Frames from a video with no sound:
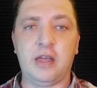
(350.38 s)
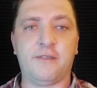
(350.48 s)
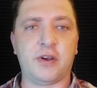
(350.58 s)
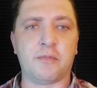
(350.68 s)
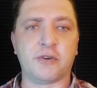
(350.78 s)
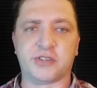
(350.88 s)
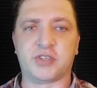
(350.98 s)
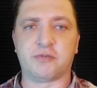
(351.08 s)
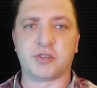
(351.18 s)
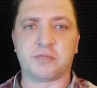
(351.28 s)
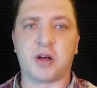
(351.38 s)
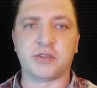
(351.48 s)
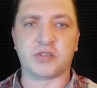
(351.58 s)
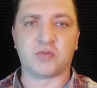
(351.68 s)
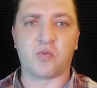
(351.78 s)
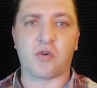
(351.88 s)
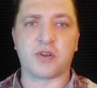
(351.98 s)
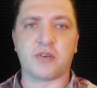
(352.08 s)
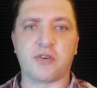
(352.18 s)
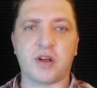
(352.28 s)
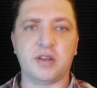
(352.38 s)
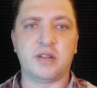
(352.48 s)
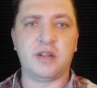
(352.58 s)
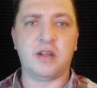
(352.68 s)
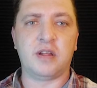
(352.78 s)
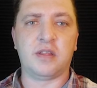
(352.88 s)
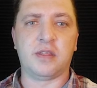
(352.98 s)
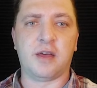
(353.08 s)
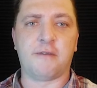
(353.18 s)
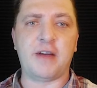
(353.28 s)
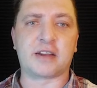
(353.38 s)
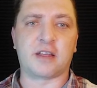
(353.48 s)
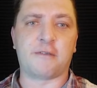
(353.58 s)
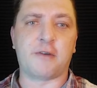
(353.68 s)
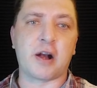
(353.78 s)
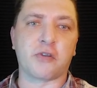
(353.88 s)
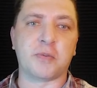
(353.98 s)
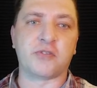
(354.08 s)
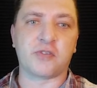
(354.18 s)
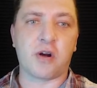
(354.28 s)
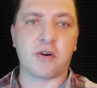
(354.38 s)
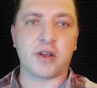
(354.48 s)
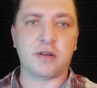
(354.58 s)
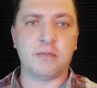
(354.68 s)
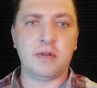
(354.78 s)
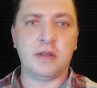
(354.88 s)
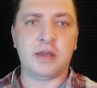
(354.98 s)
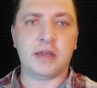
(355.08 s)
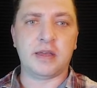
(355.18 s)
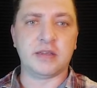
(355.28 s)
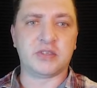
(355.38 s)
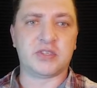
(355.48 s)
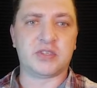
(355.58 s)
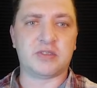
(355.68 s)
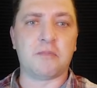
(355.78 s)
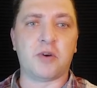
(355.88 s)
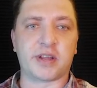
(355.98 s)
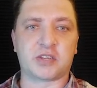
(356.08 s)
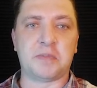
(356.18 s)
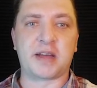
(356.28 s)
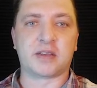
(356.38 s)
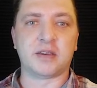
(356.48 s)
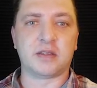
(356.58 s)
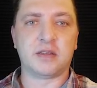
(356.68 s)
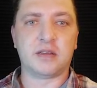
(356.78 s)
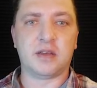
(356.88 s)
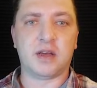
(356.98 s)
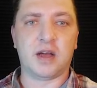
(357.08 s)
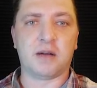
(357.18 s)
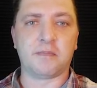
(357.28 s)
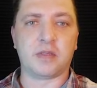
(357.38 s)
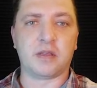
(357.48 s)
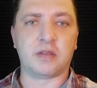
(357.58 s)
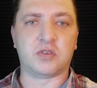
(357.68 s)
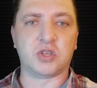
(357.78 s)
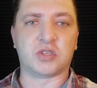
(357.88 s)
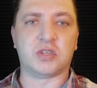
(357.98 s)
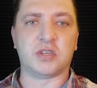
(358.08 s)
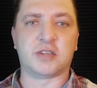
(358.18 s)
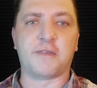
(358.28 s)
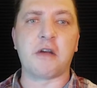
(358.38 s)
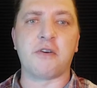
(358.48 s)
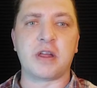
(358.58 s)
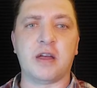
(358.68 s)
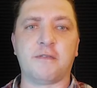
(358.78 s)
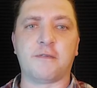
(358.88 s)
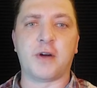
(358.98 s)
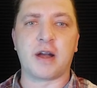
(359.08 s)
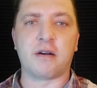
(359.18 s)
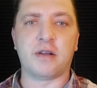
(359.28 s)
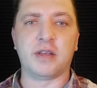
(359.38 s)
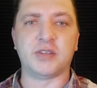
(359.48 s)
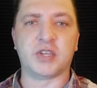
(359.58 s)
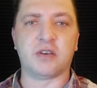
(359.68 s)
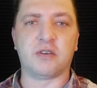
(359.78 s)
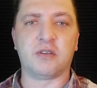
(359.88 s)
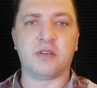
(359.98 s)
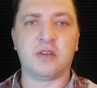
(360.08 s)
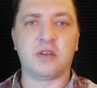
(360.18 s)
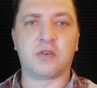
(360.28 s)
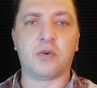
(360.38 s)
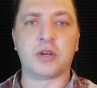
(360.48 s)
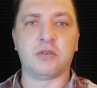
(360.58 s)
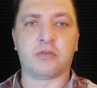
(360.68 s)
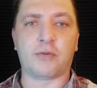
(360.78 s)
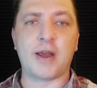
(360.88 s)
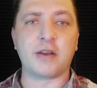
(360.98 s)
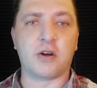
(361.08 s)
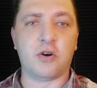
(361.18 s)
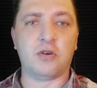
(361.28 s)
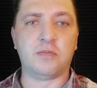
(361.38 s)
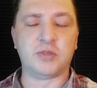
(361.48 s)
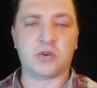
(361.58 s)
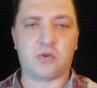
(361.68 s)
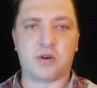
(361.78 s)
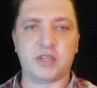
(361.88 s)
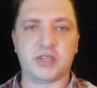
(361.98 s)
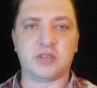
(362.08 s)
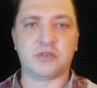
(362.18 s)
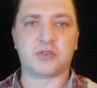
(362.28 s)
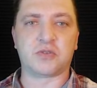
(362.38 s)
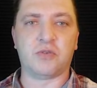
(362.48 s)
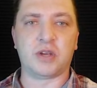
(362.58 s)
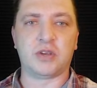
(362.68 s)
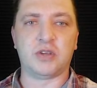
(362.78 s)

if an emergency response is warranted or not. The fact that a fire has been started is somewhat expected. Um, it's just the severity of the fire. Is it going to threaten homes or is it just going